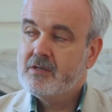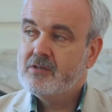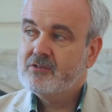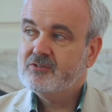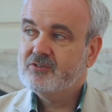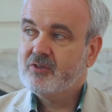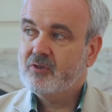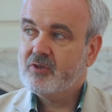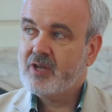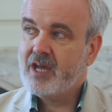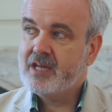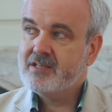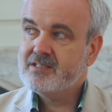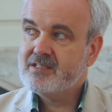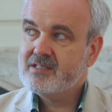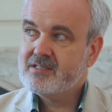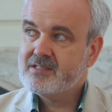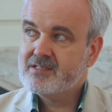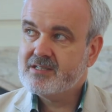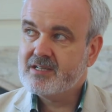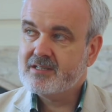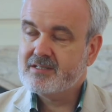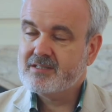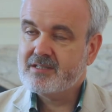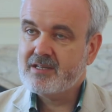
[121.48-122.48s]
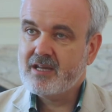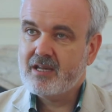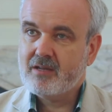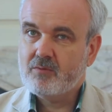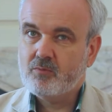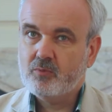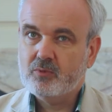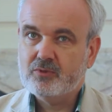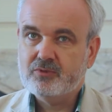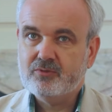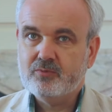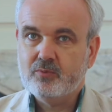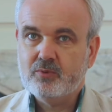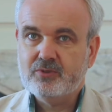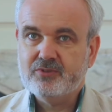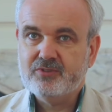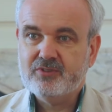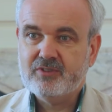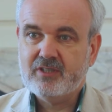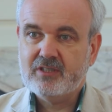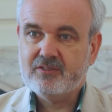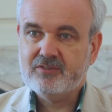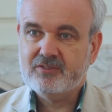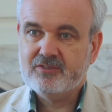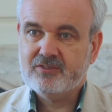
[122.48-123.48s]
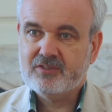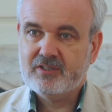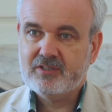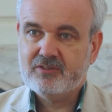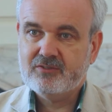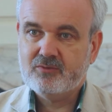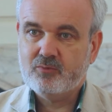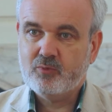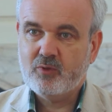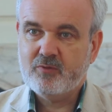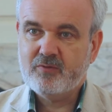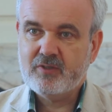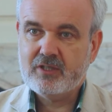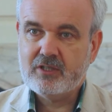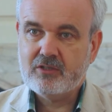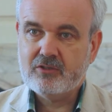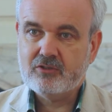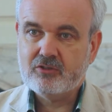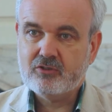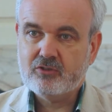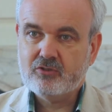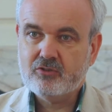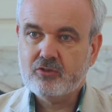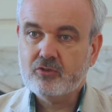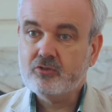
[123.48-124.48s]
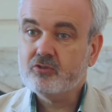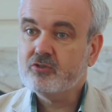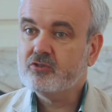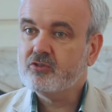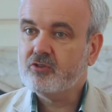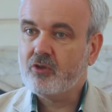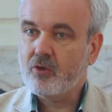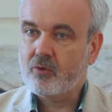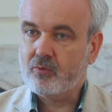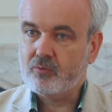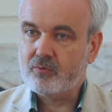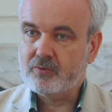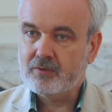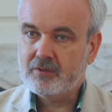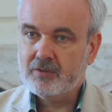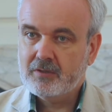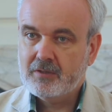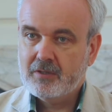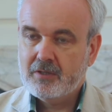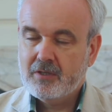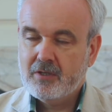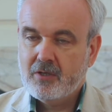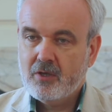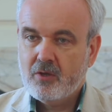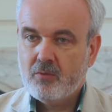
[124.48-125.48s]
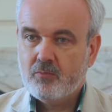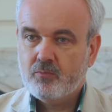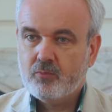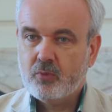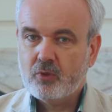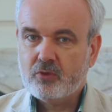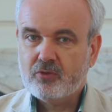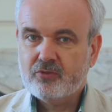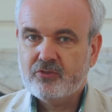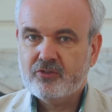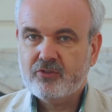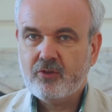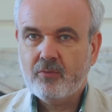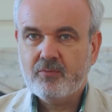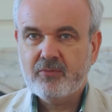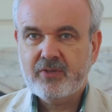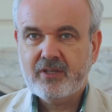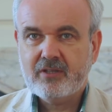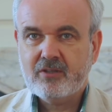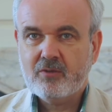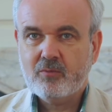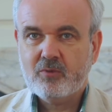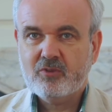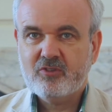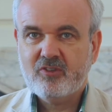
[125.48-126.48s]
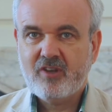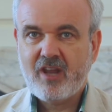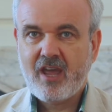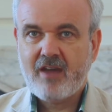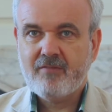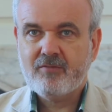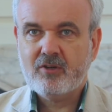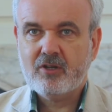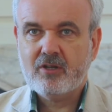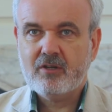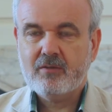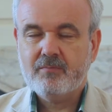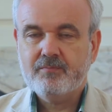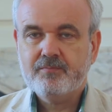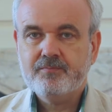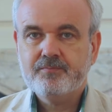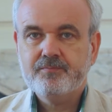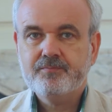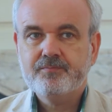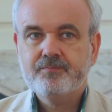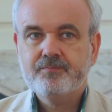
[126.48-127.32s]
So 1916 was this revered touchstone, but something that was never